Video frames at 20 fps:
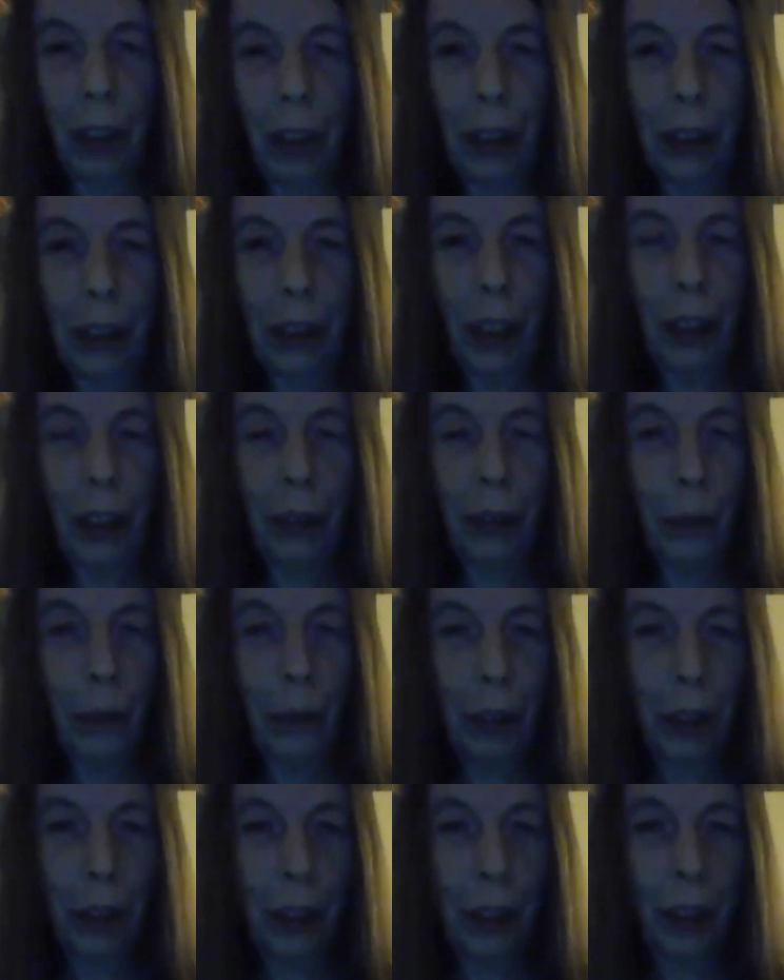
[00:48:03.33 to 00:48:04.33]
exactly
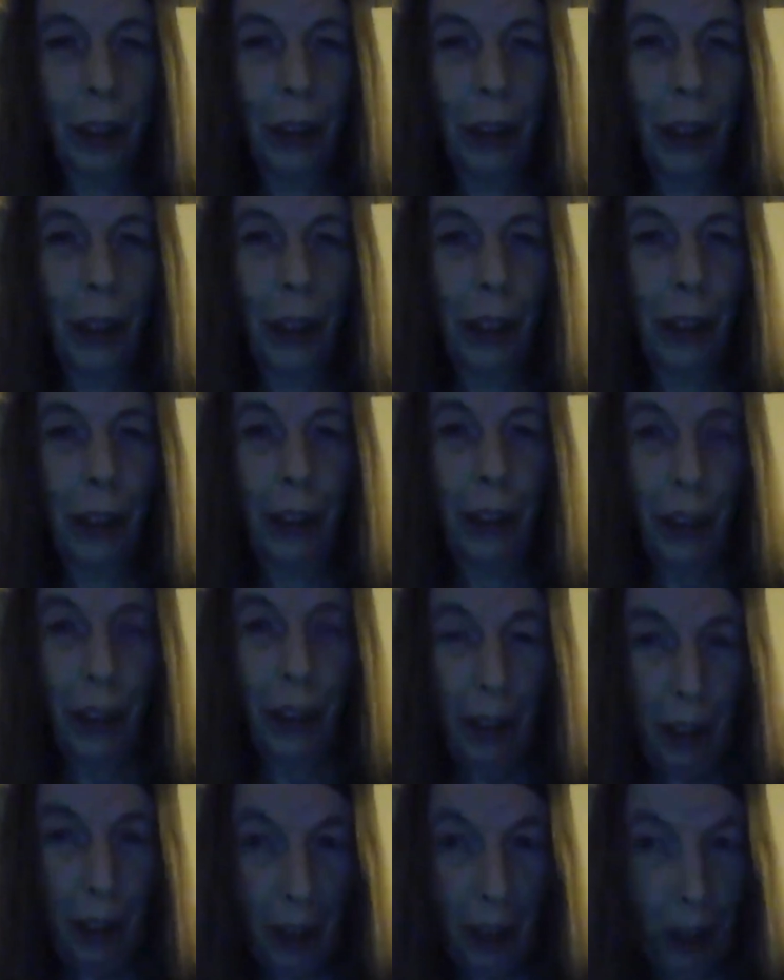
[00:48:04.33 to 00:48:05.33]
what you're doing, and
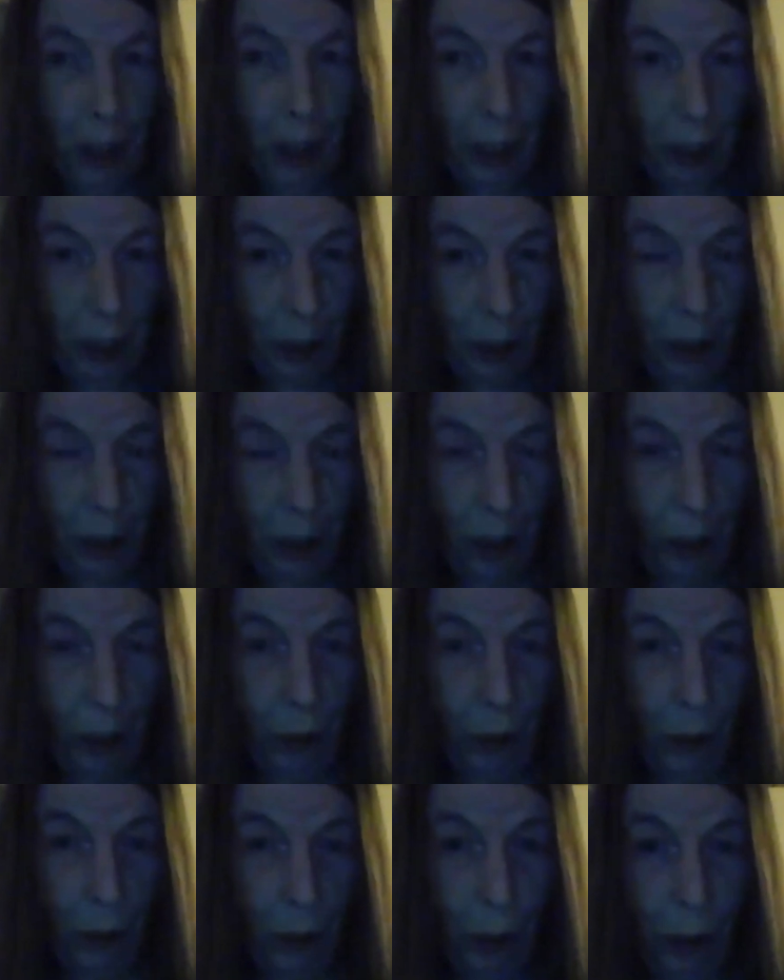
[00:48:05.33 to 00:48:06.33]
you
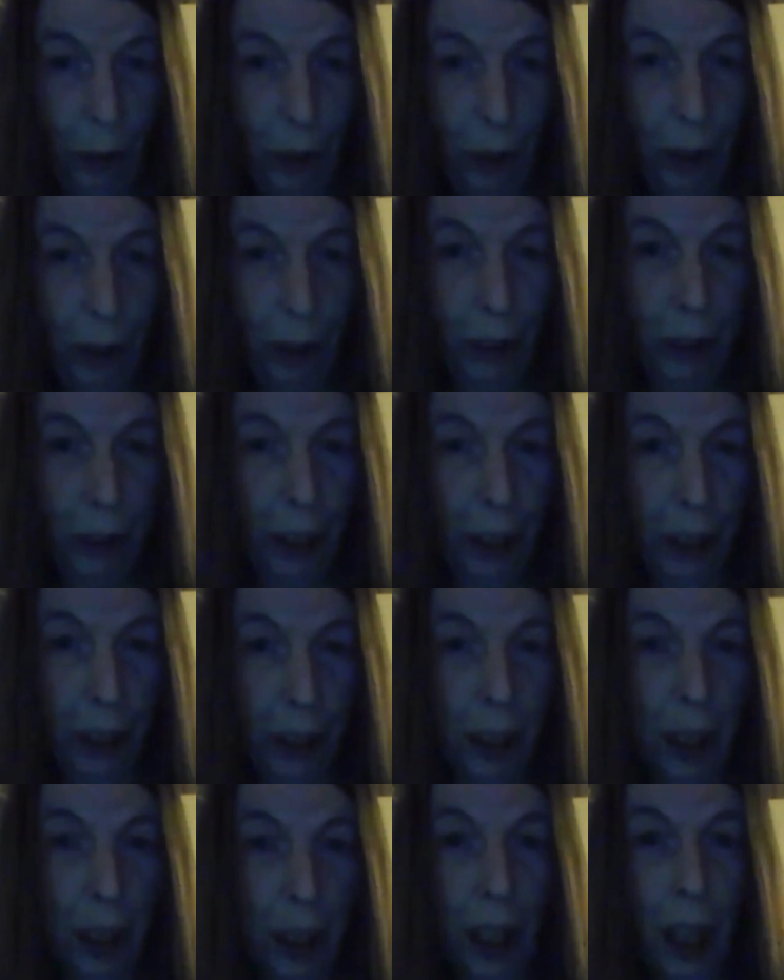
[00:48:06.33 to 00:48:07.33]
know all that you need
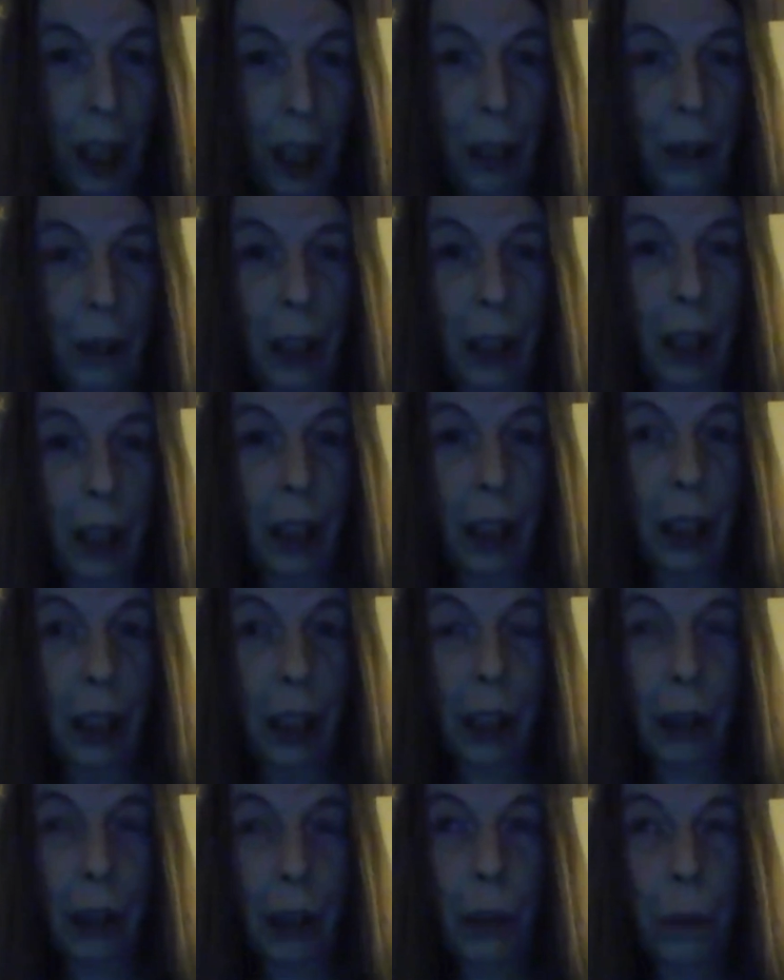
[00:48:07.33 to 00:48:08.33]
to know. And then
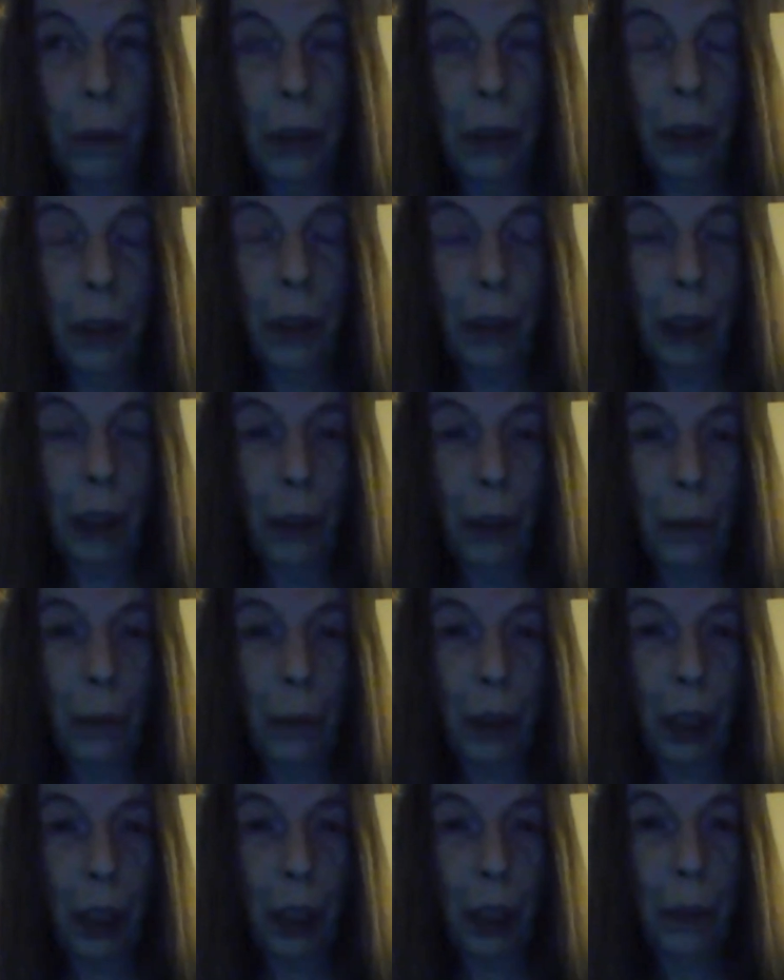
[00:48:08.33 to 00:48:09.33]
Scorpio
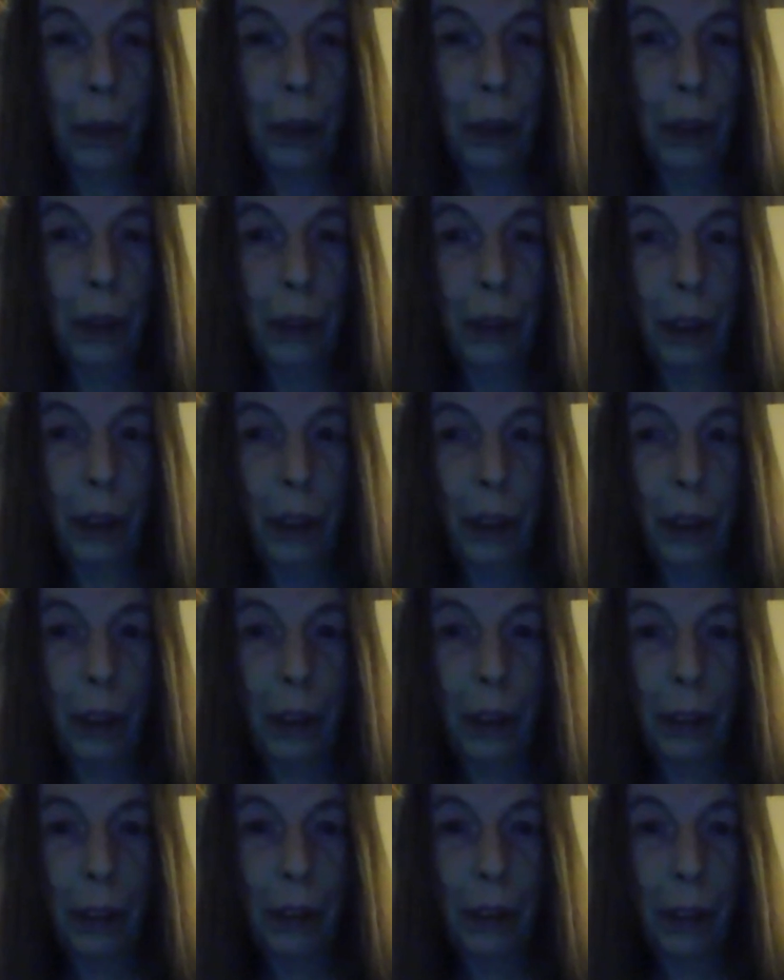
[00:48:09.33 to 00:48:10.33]
comes up
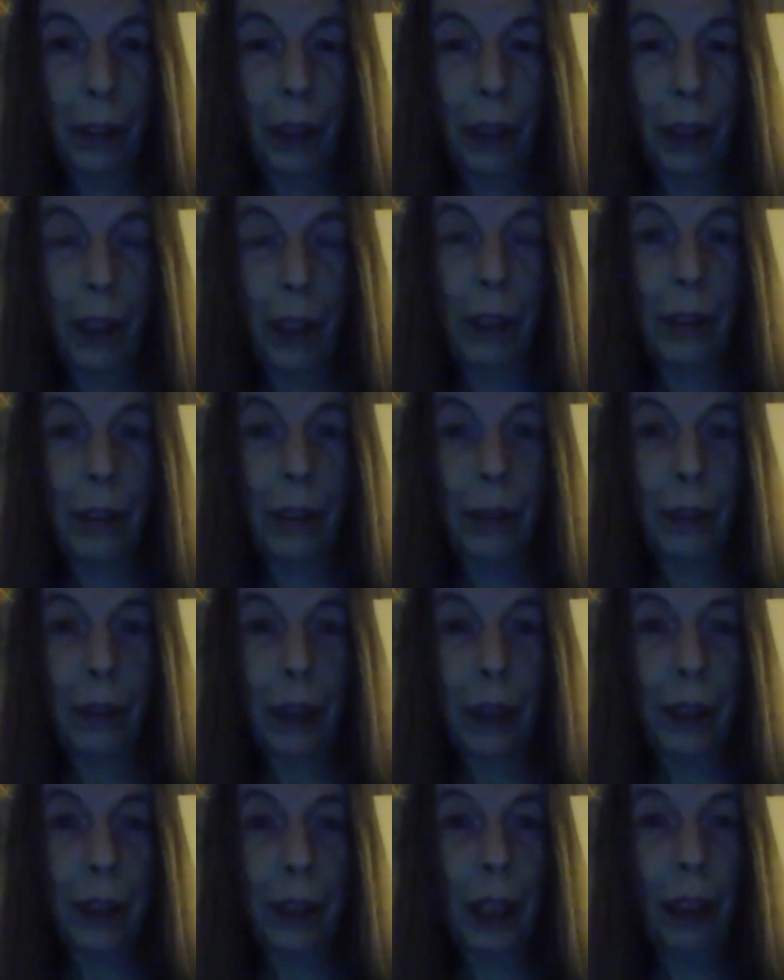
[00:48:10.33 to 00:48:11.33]
and
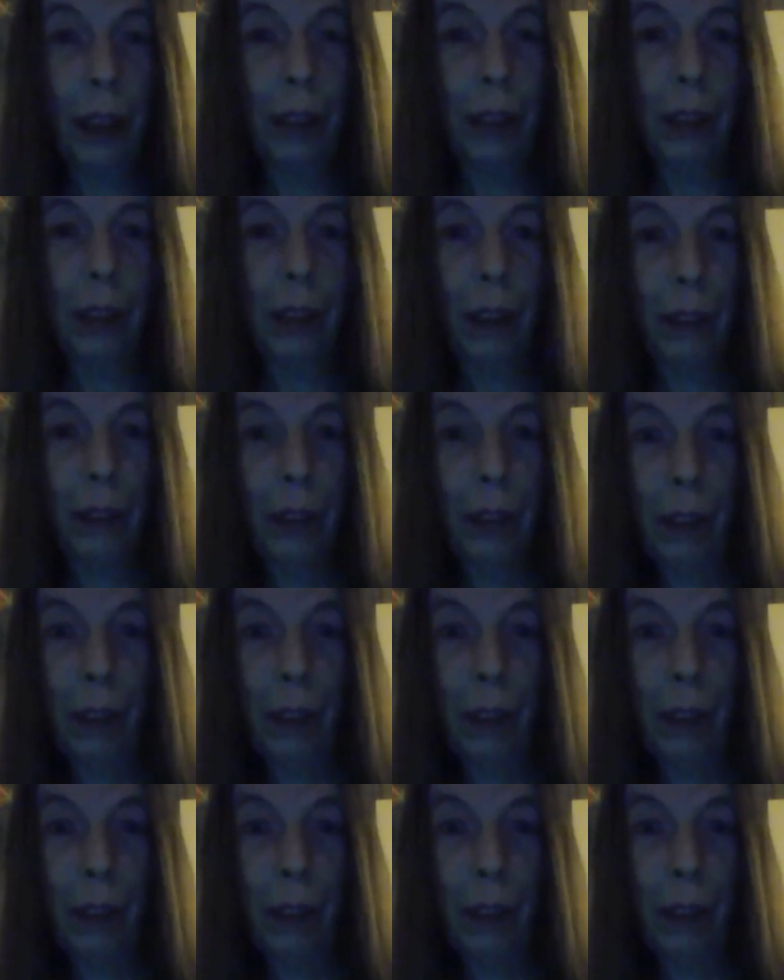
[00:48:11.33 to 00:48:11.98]
stings you,